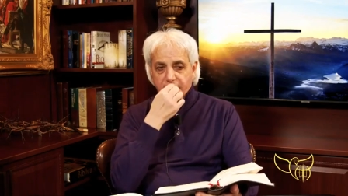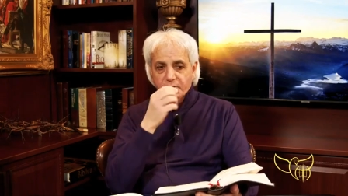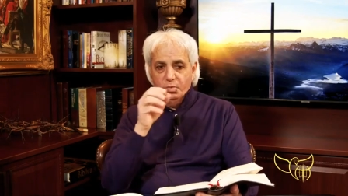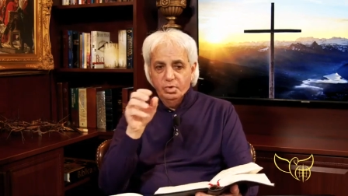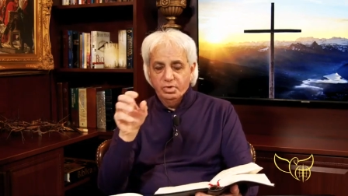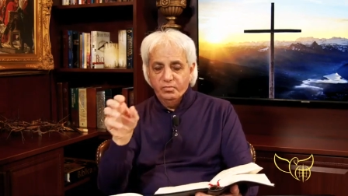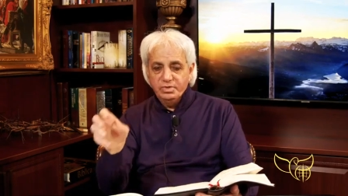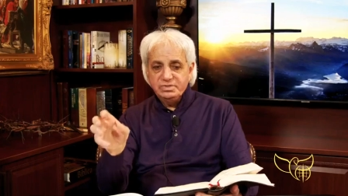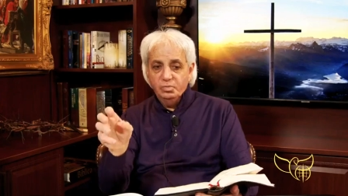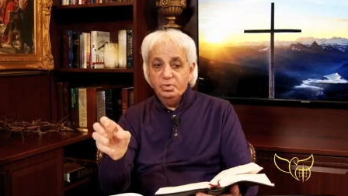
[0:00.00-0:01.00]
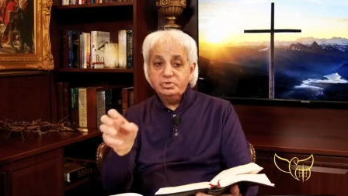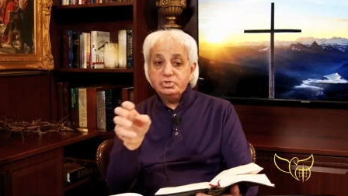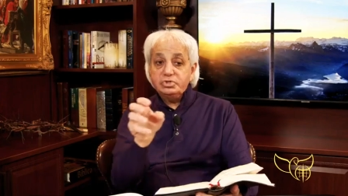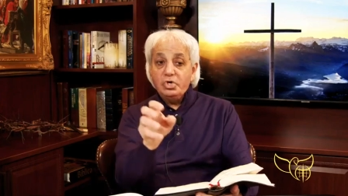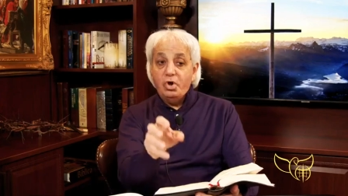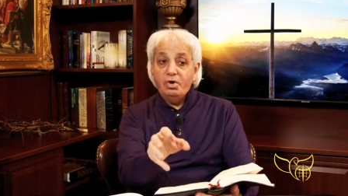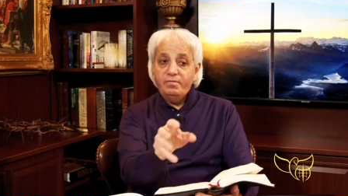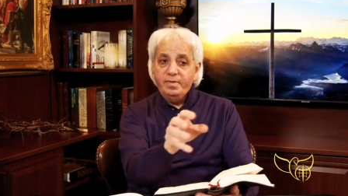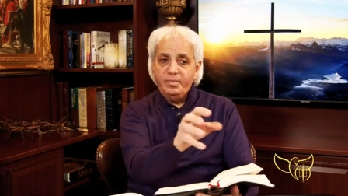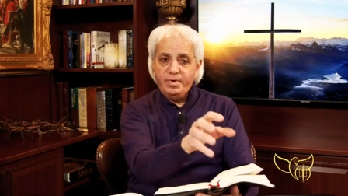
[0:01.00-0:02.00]
The word of wisdom will
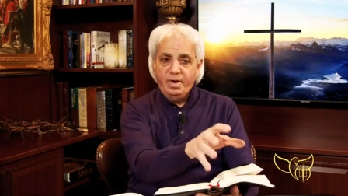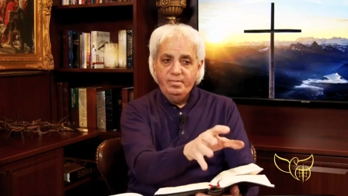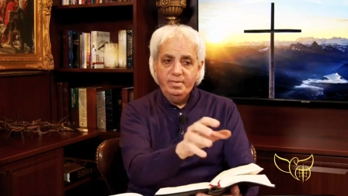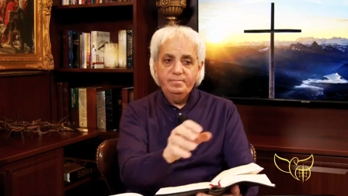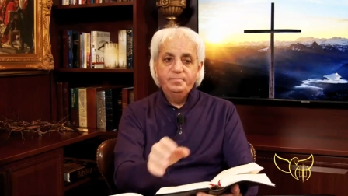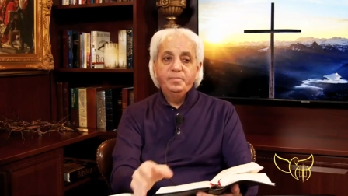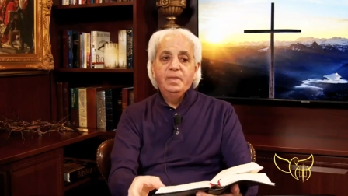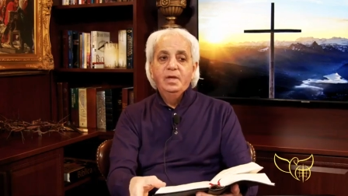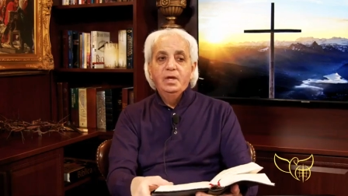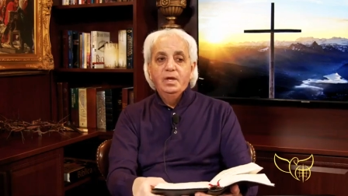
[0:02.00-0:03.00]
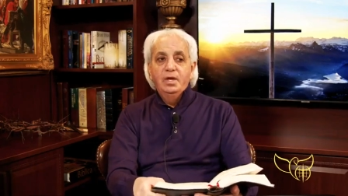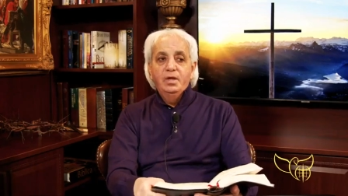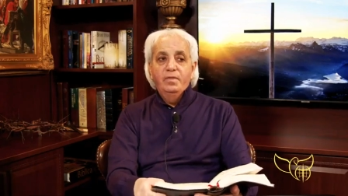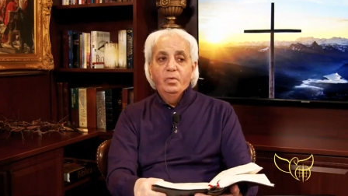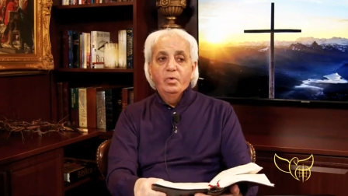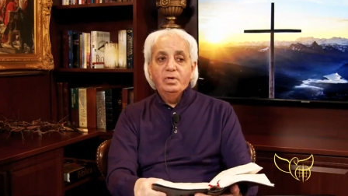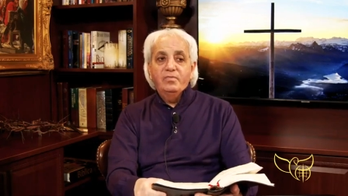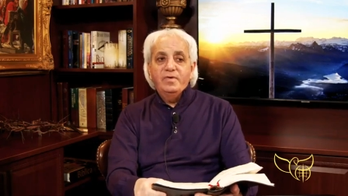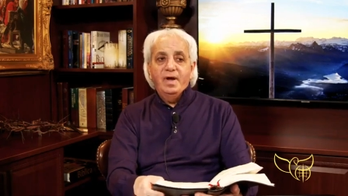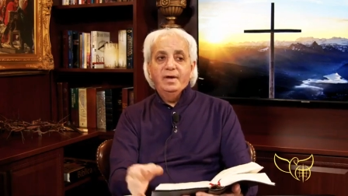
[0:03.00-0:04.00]
solve the problem. The word
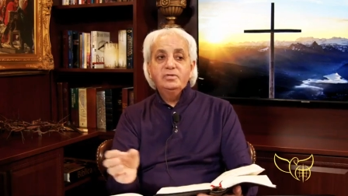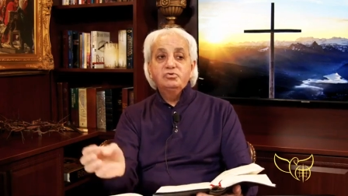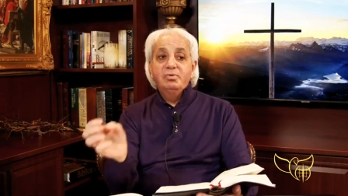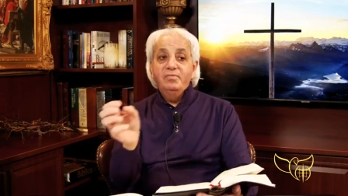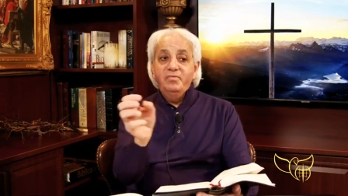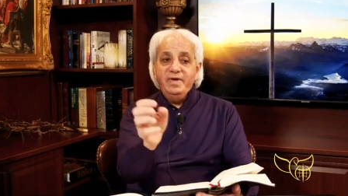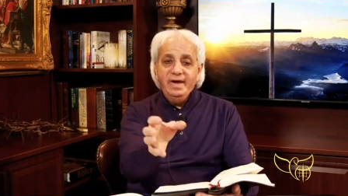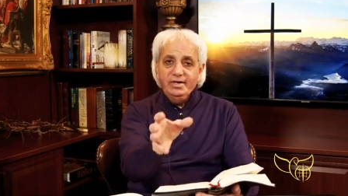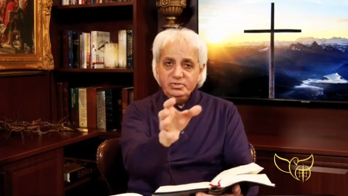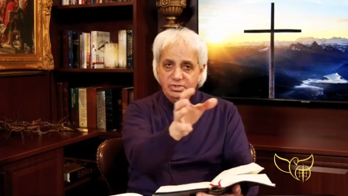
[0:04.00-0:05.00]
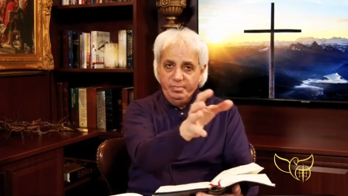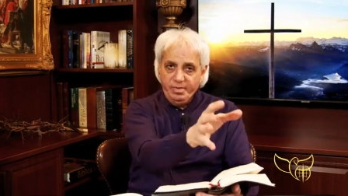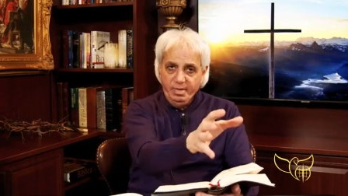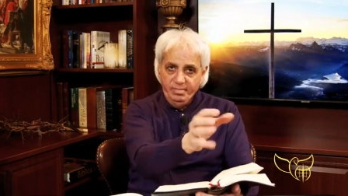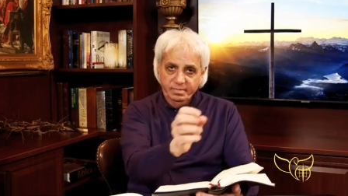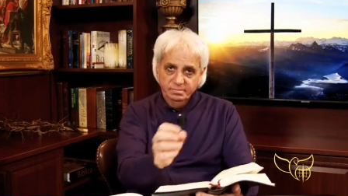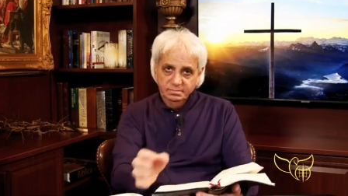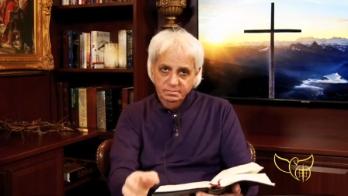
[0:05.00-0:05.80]
of knowledge reveals the problem.